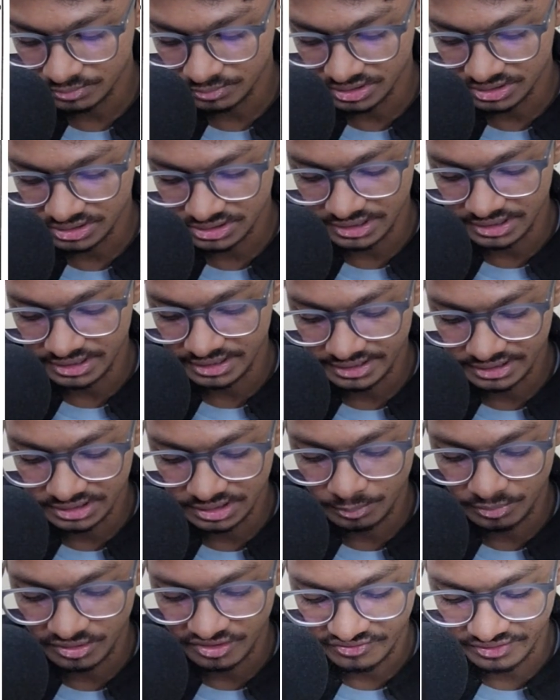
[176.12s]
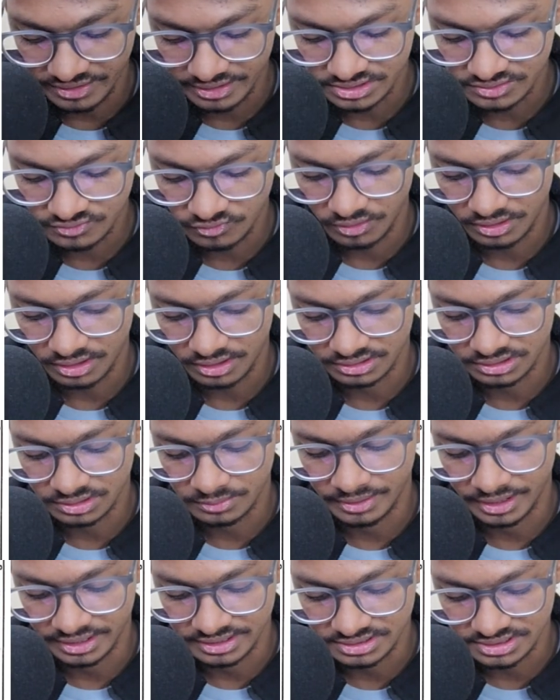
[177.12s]
must indicate the preference for other
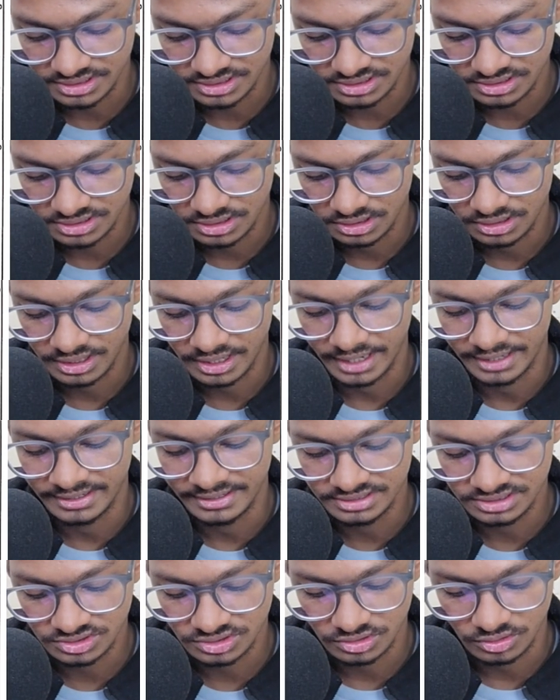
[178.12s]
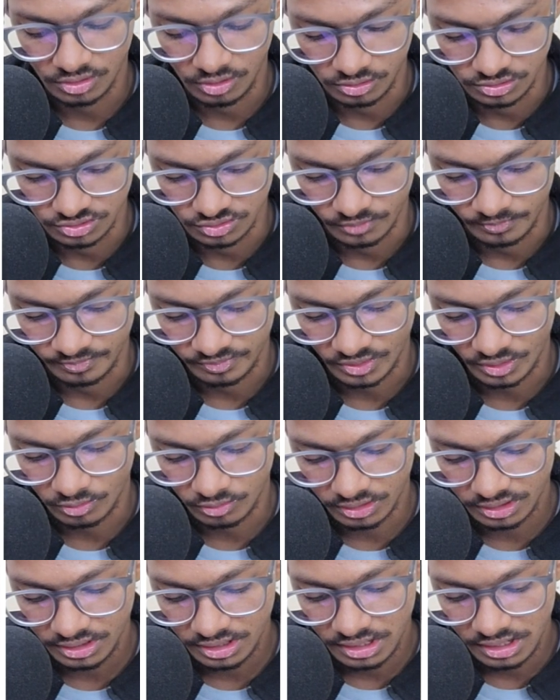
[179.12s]
branches cadets also,
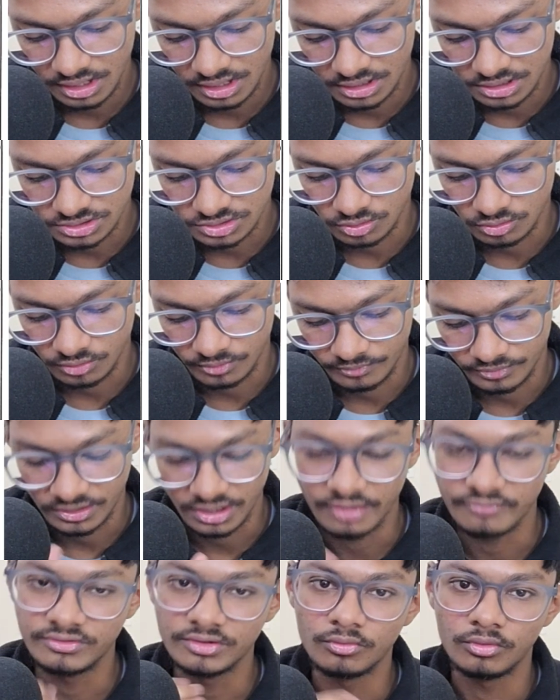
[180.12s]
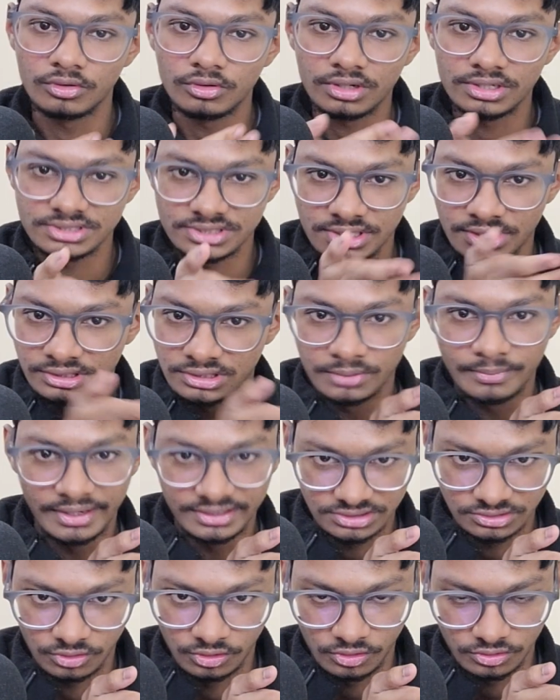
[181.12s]
okay. So if they want to consider other
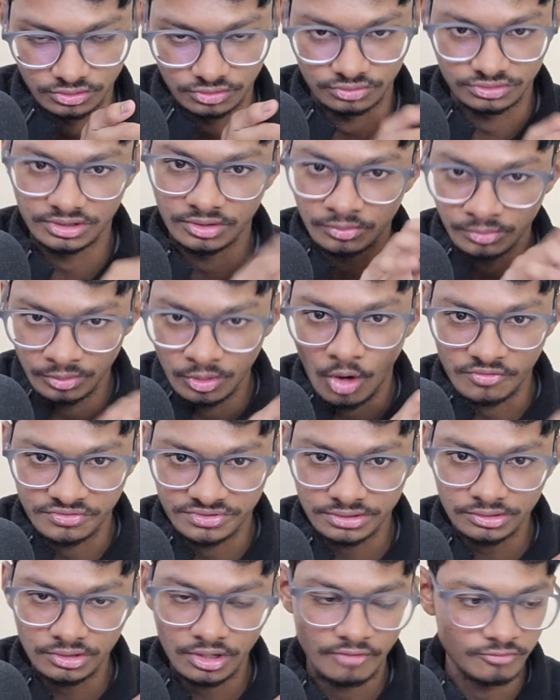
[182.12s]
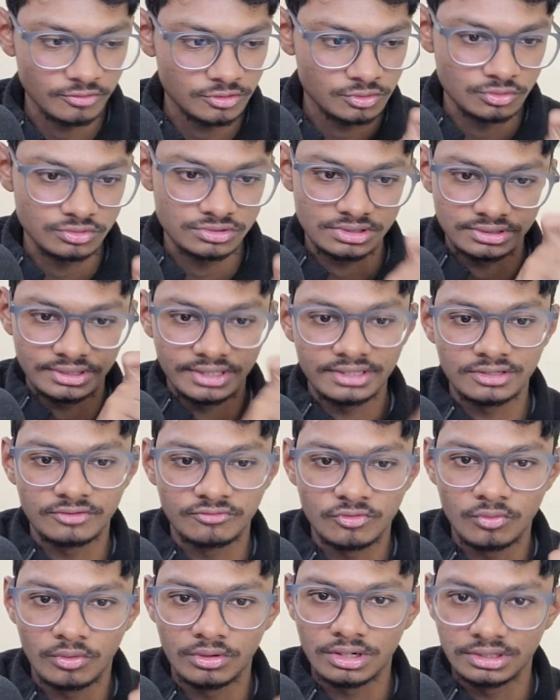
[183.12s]
branches also, there will be option. You have to choose, like
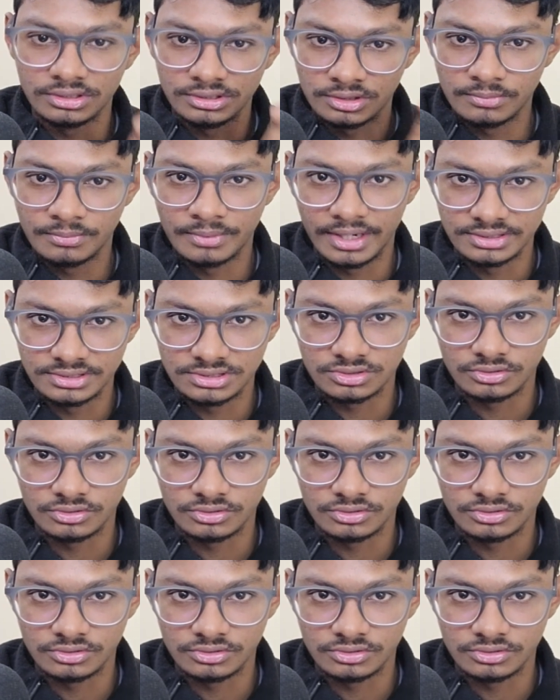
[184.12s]
if you want other branches